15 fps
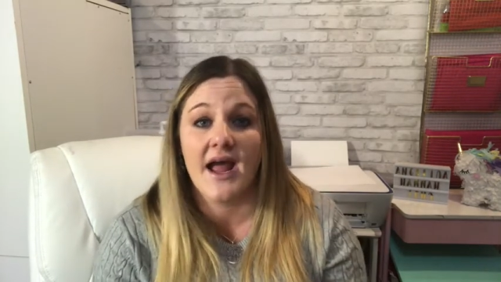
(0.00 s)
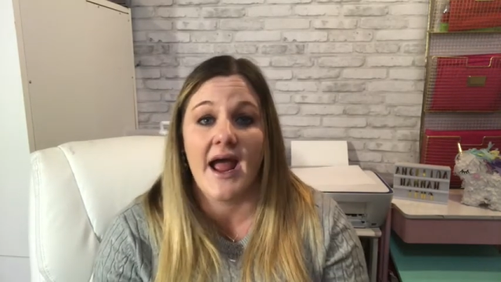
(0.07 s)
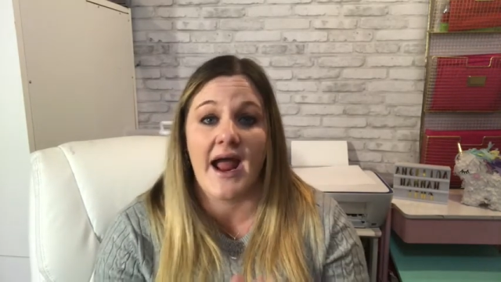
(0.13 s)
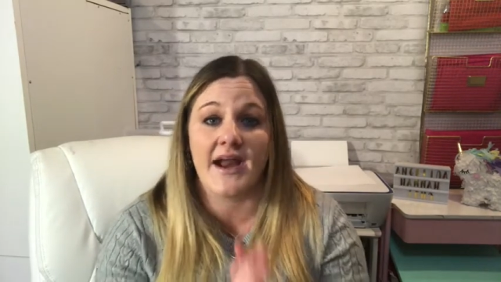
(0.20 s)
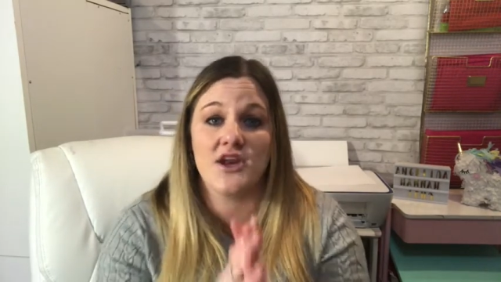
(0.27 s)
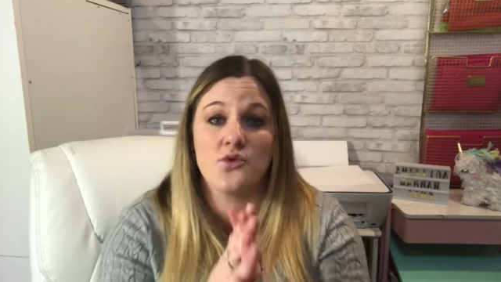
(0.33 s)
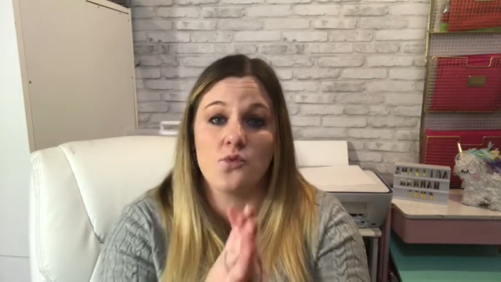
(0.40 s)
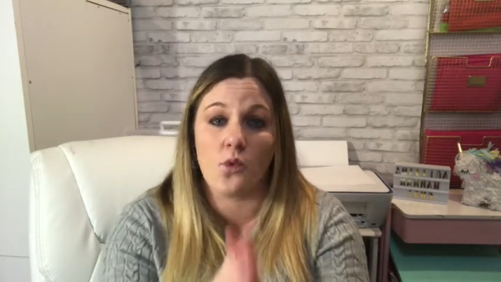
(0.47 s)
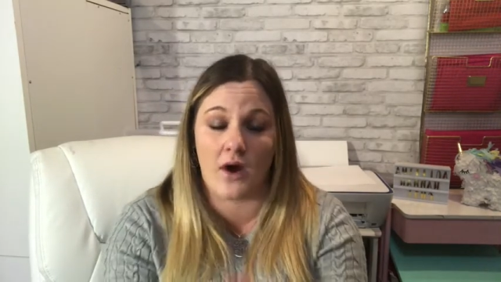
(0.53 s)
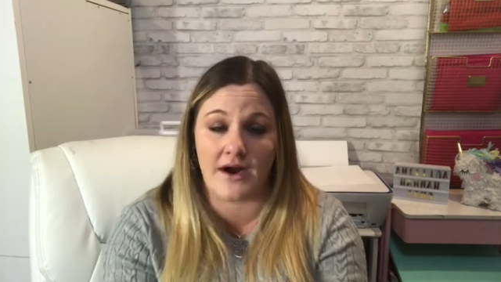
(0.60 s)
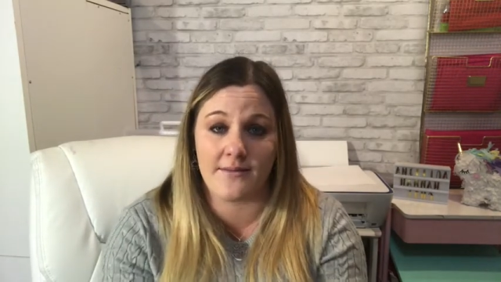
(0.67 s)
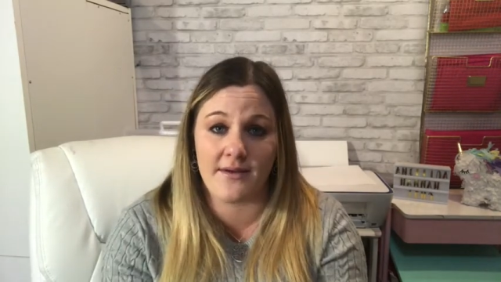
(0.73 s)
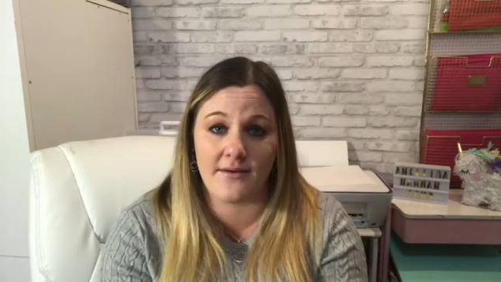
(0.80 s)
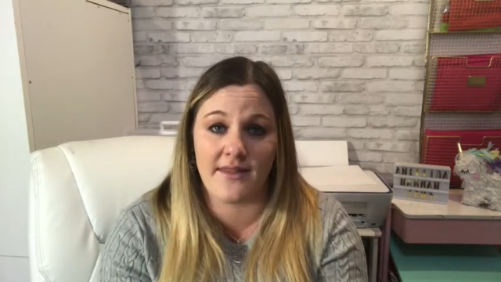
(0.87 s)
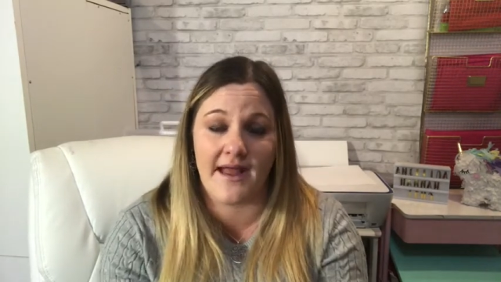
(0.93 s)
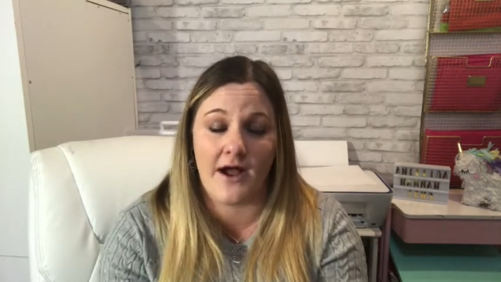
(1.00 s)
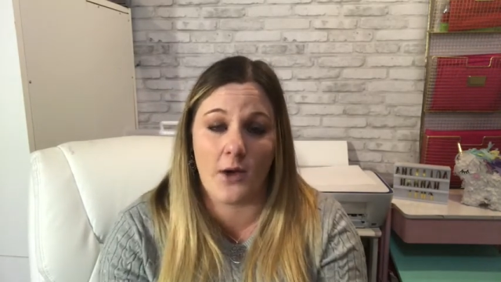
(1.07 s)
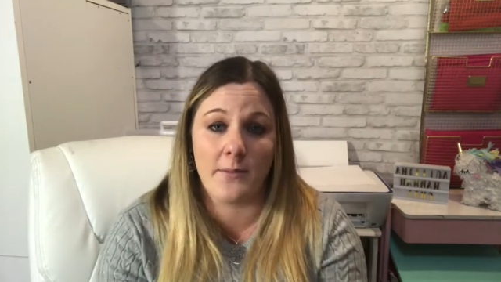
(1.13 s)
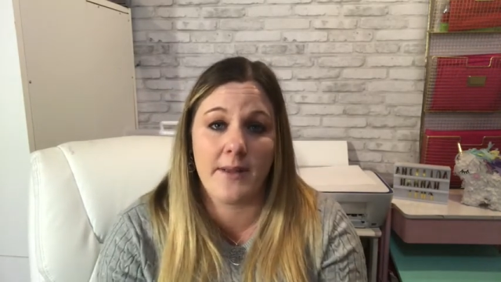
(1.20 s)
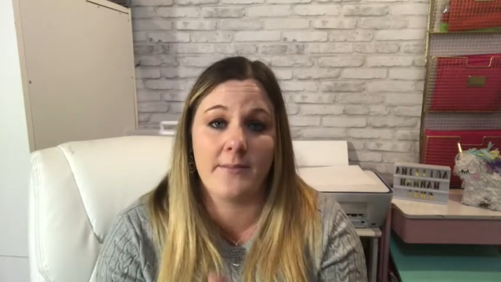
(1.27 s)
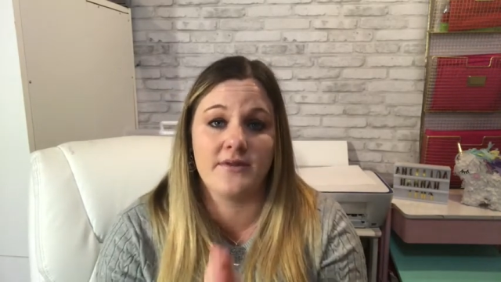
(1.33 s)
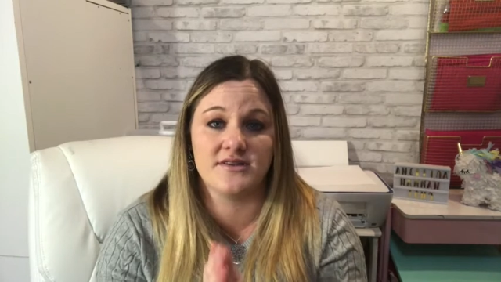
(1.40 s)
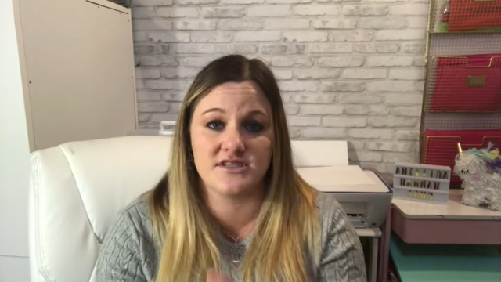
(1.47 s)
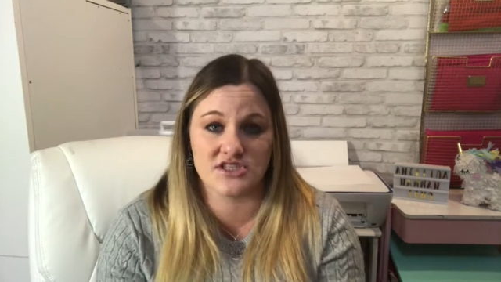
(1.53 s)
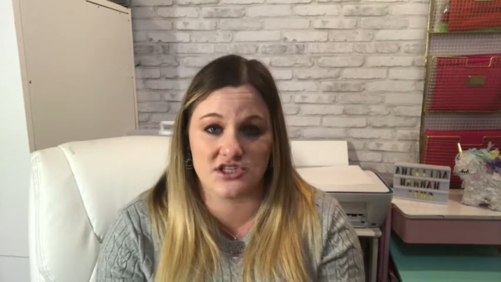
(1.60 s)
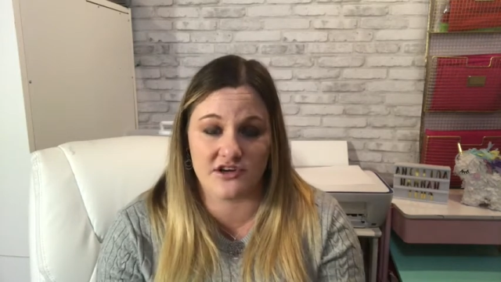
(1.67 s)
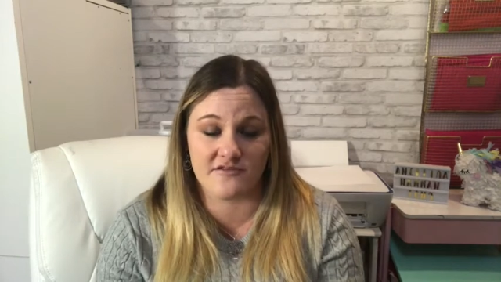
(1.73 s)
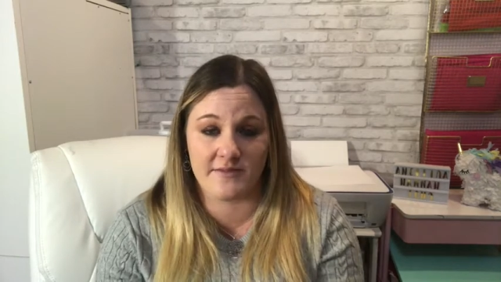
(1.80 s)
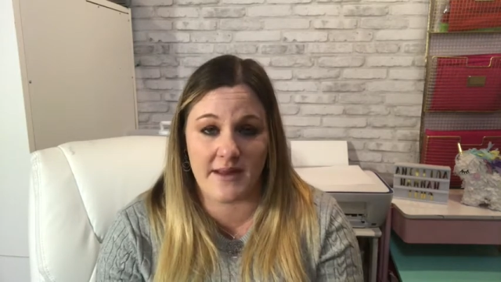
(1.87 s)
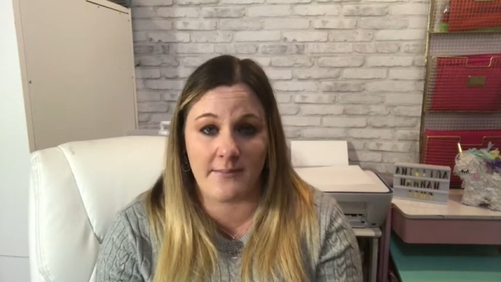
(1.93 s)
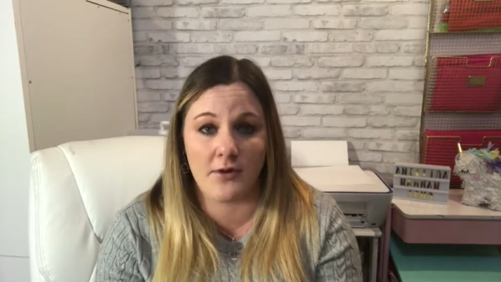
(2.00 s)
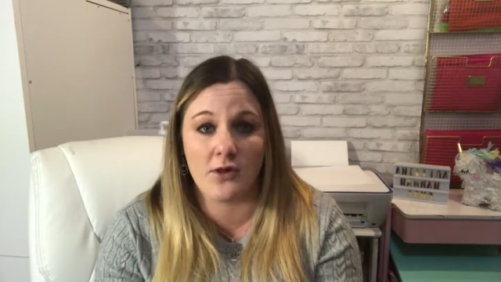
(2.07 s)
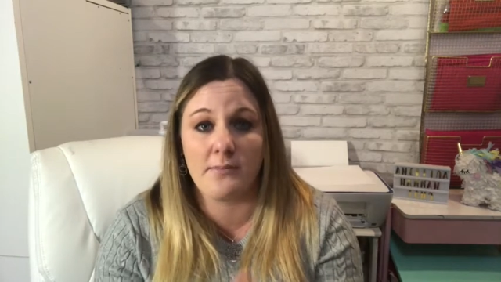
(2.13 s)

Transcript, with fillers: and you want to be able to help people and serve people,